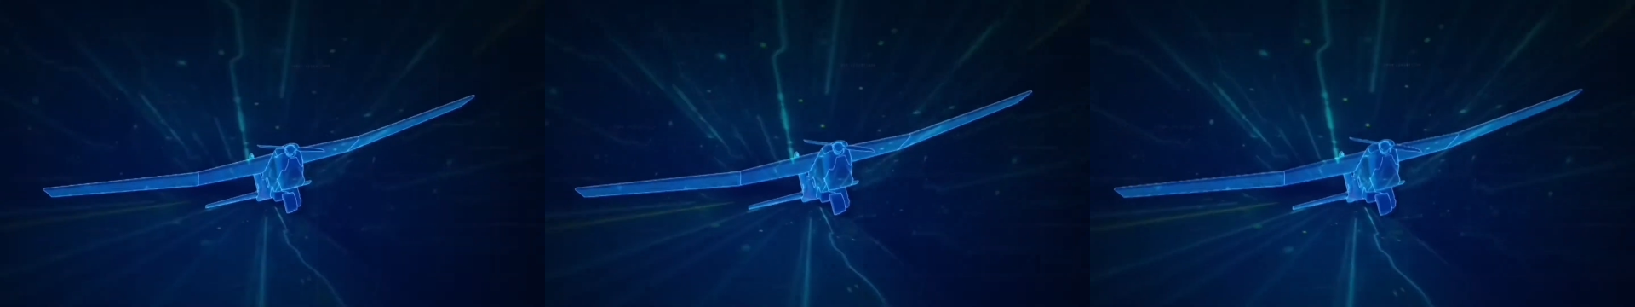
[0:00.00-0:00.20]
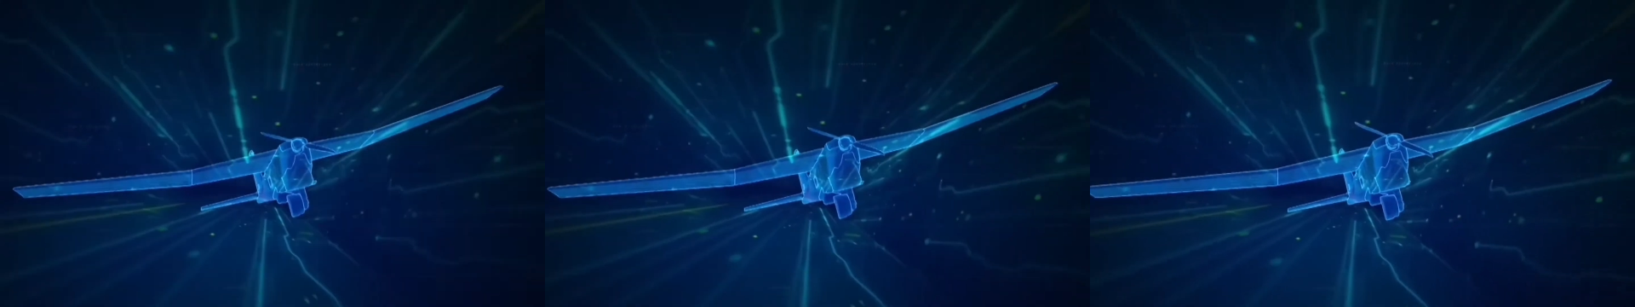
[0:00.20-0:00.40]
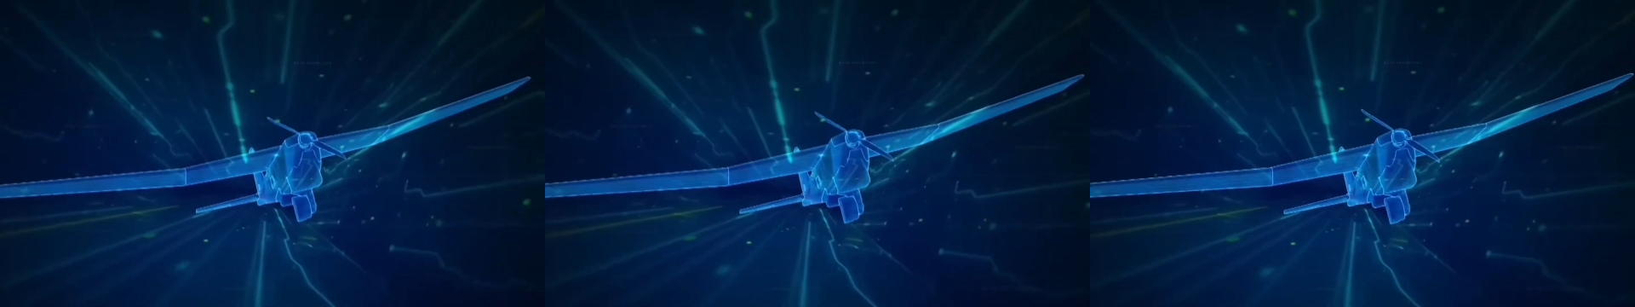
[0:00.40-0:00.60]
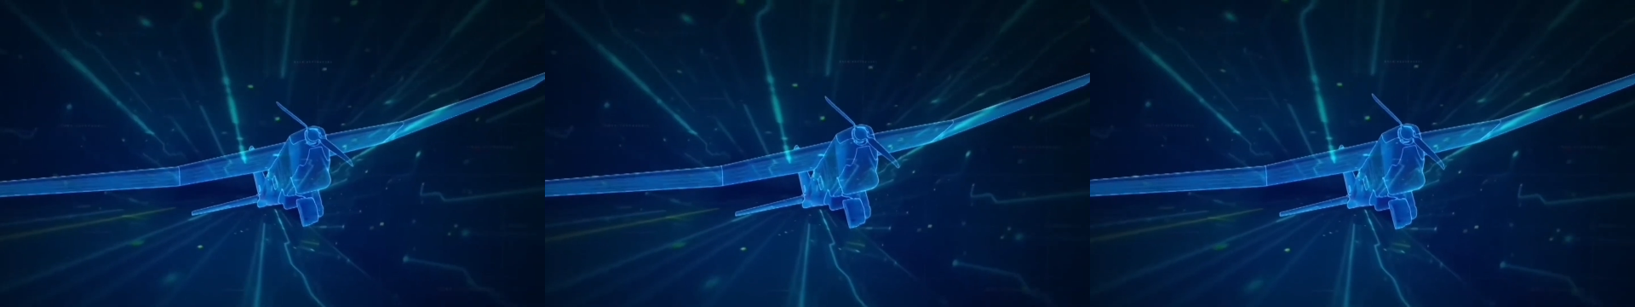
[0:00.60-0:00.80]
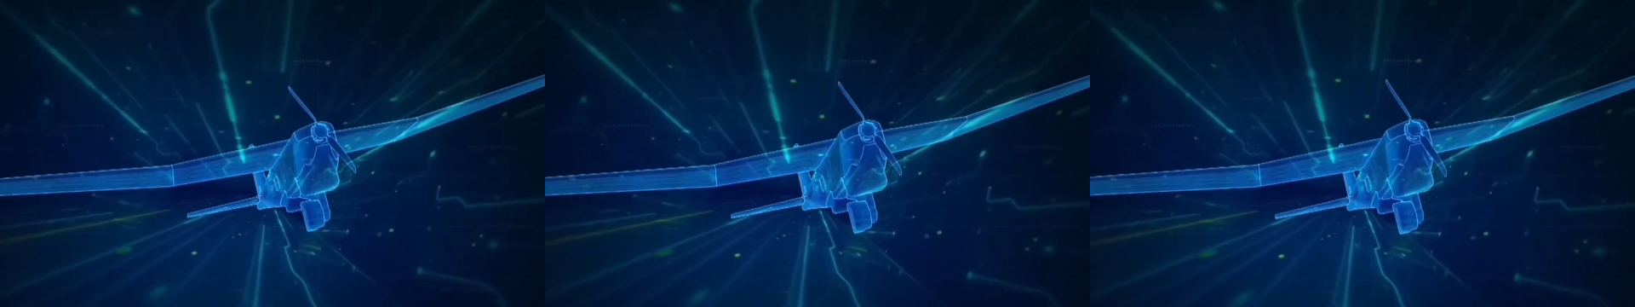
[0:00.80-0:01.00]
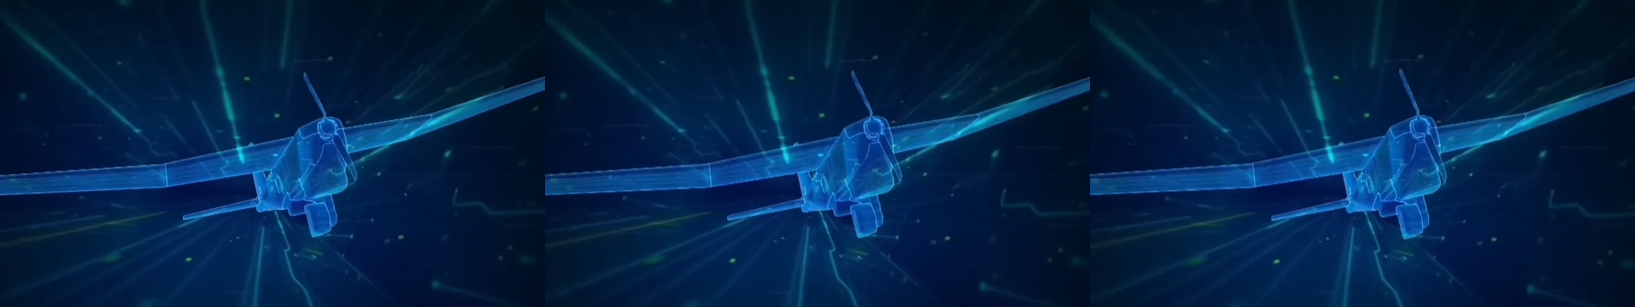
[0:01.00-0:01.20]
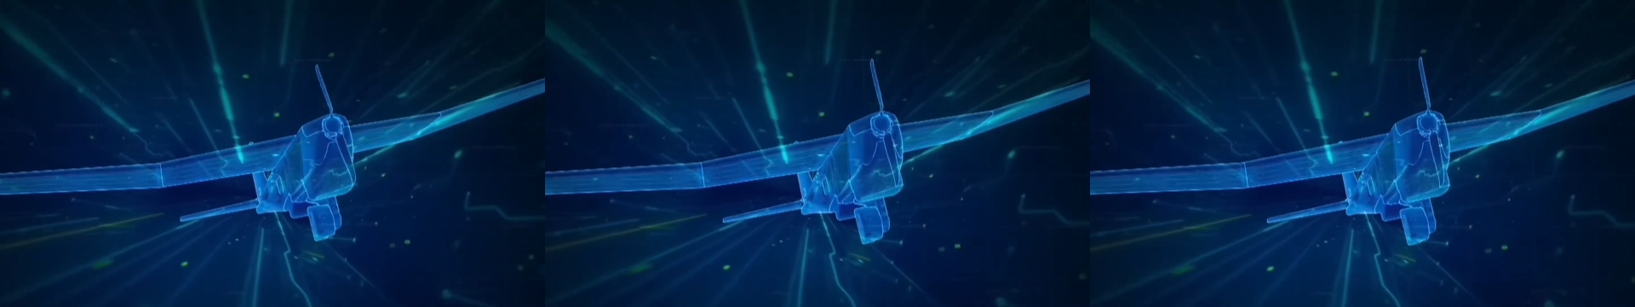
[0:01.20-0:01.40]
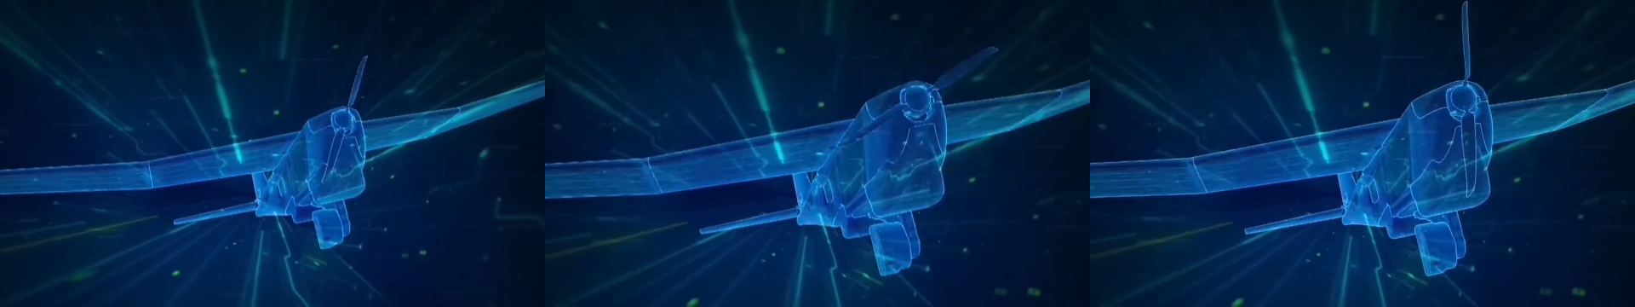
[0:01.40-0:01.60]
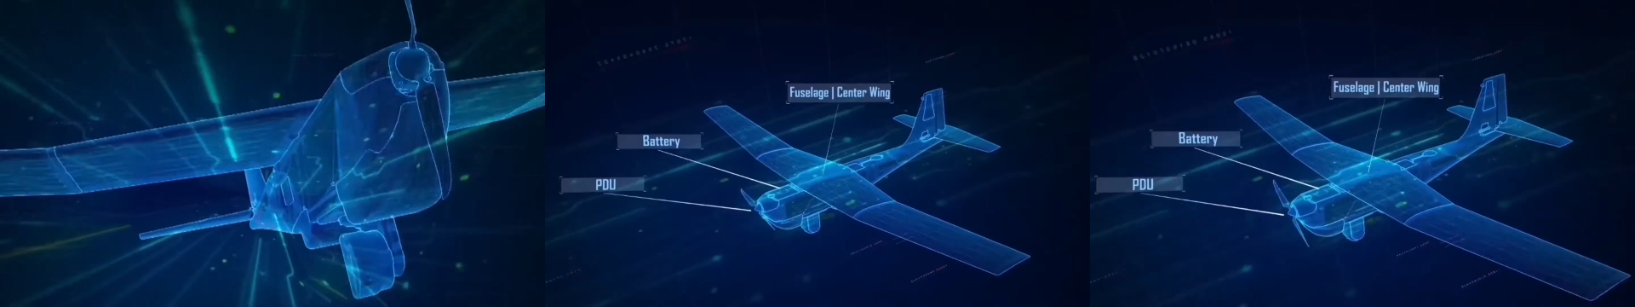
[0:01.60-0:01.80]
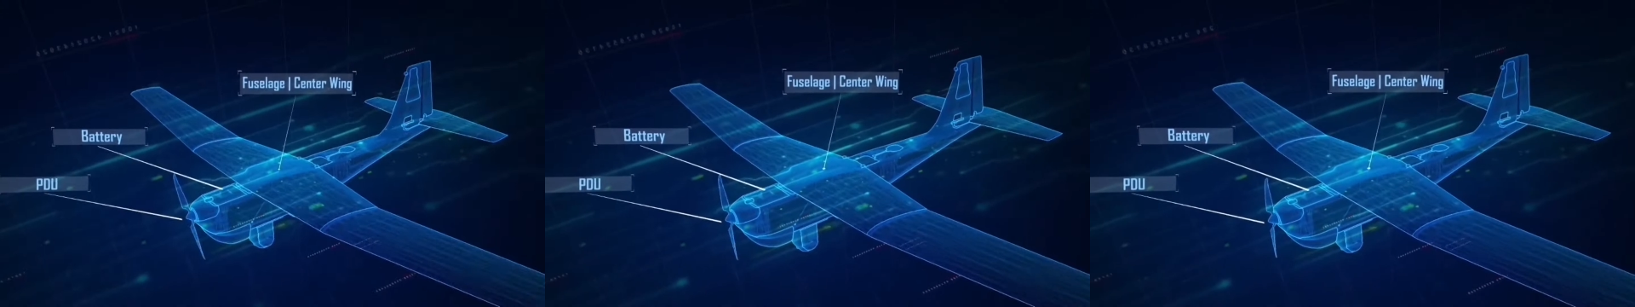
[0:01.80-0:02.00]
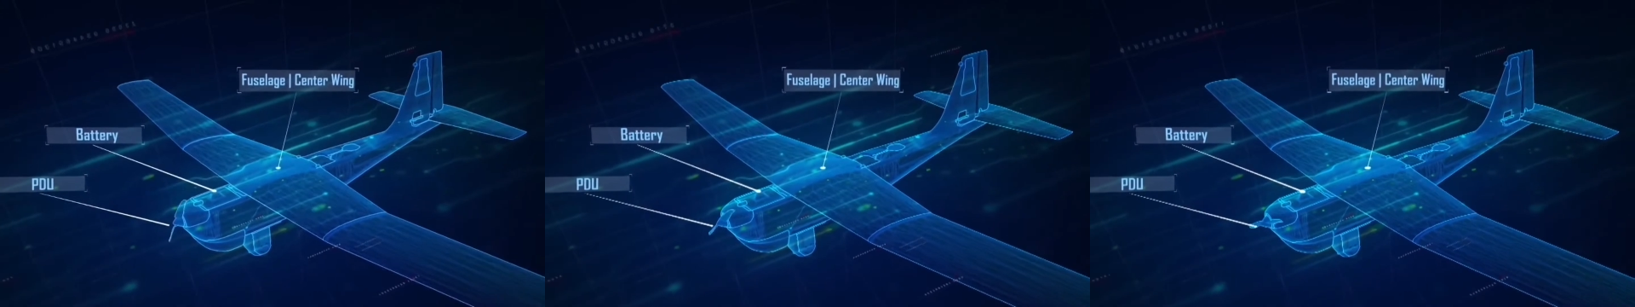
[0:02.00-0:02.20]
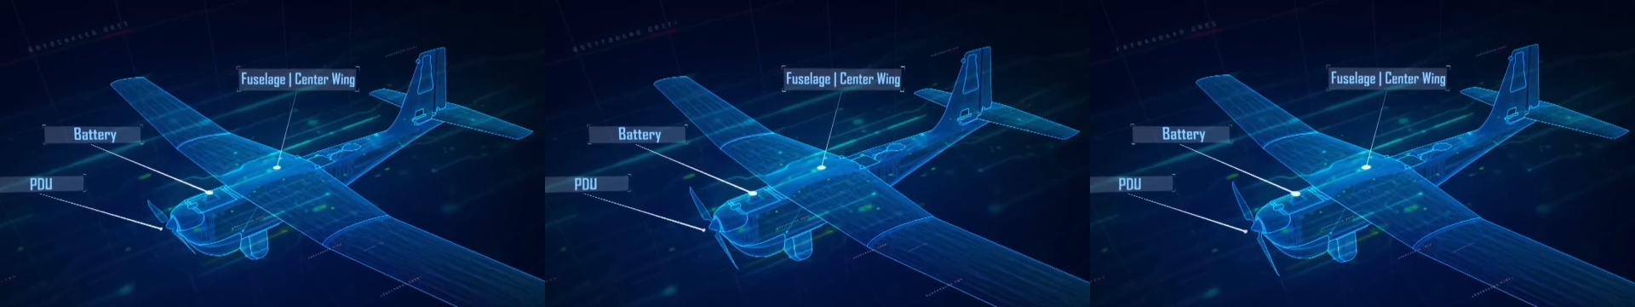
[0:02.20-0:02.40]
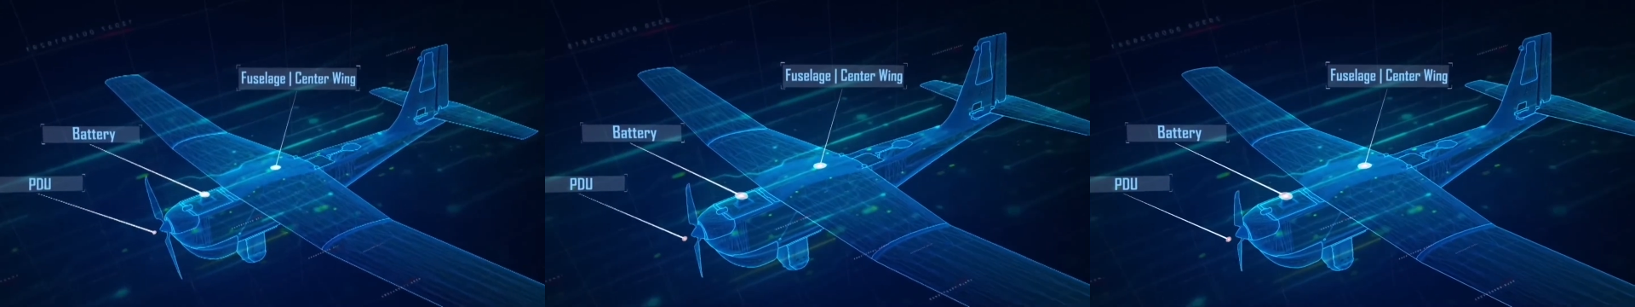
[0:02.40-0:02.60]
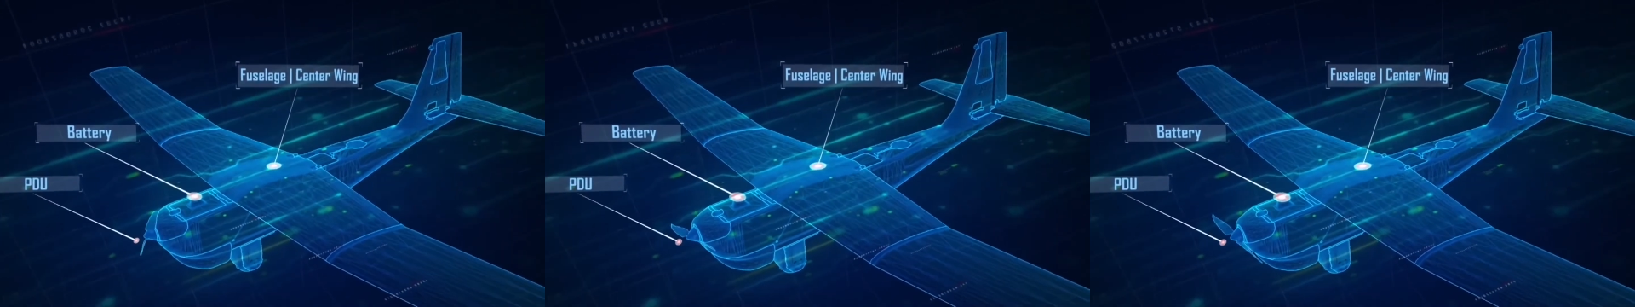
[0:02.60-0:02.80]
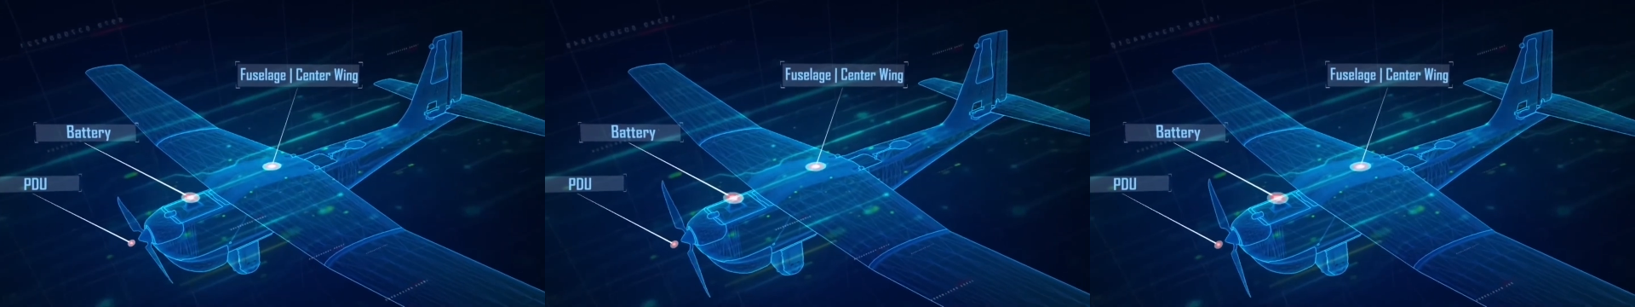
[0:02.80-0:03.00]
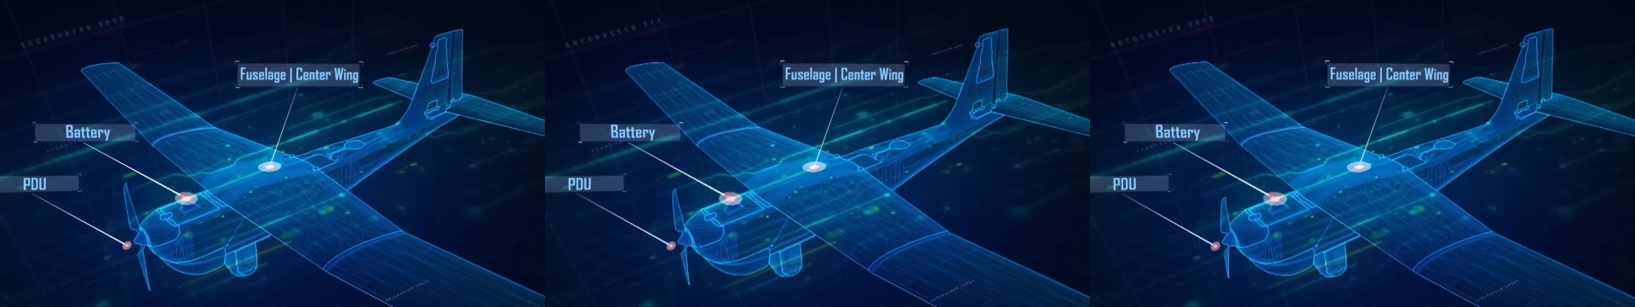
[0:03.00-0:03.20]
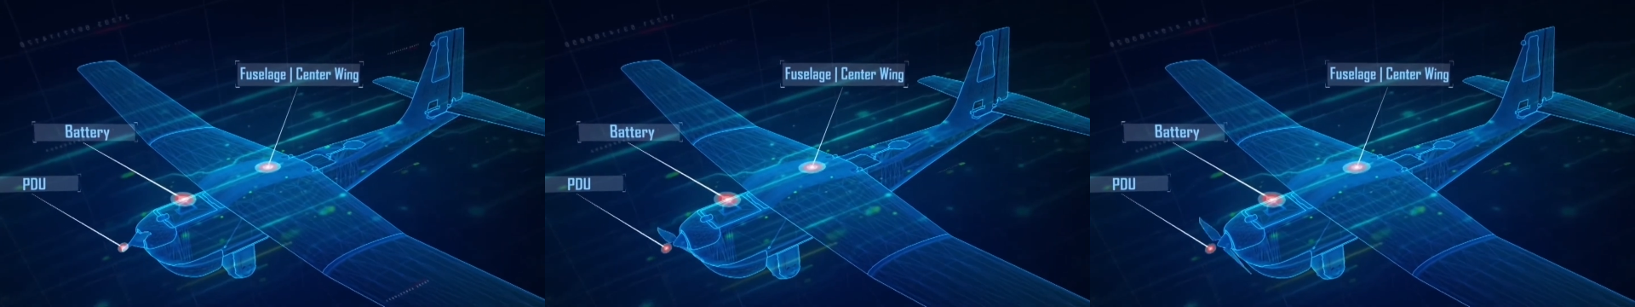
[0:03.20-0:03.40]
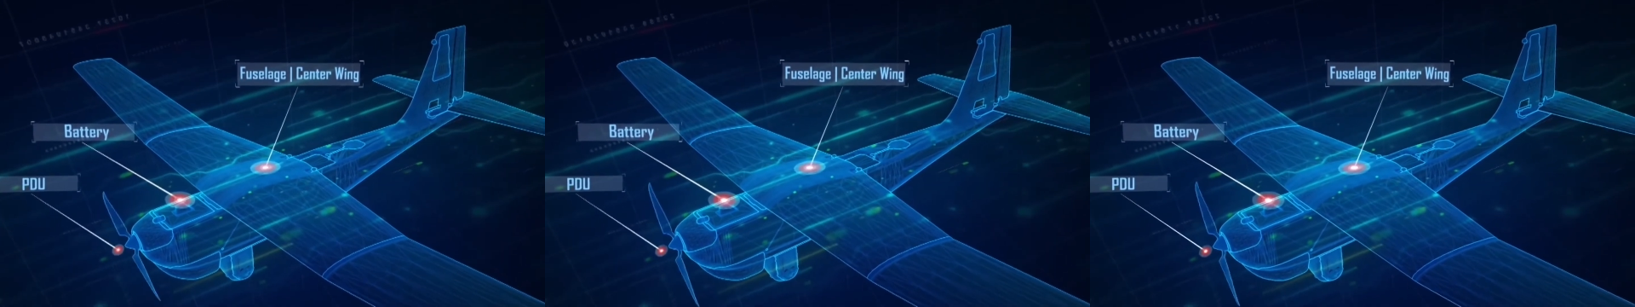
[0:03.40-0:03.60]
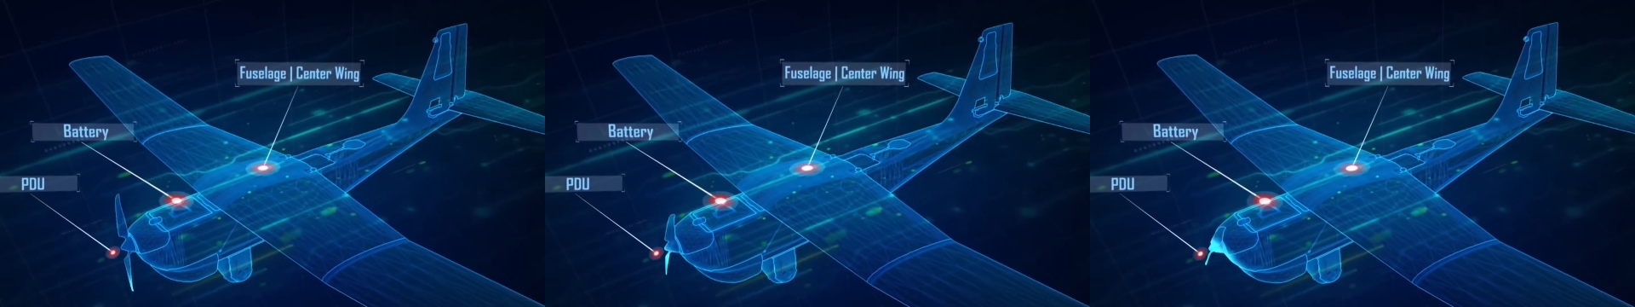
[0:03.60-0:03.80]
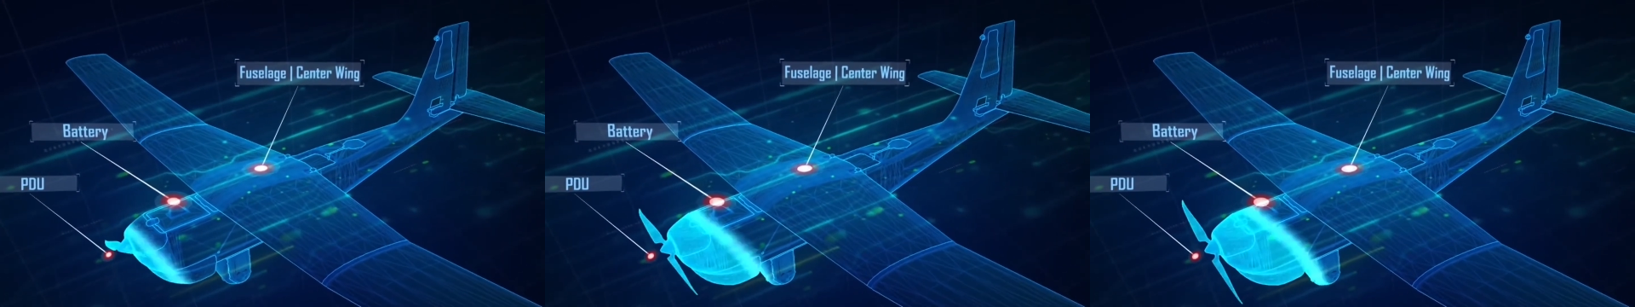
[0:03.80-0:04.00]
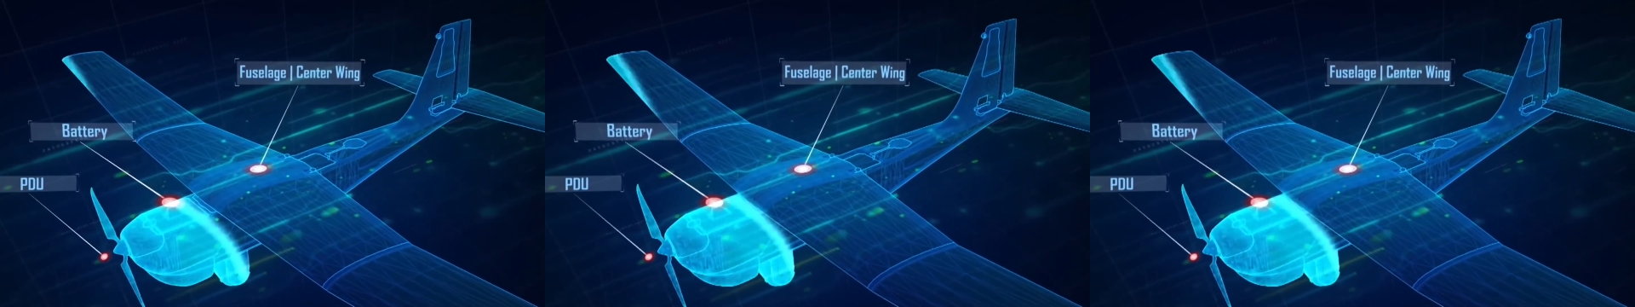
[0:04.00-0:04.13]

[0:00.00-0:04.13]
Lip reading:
Nobody's mouth can be seen.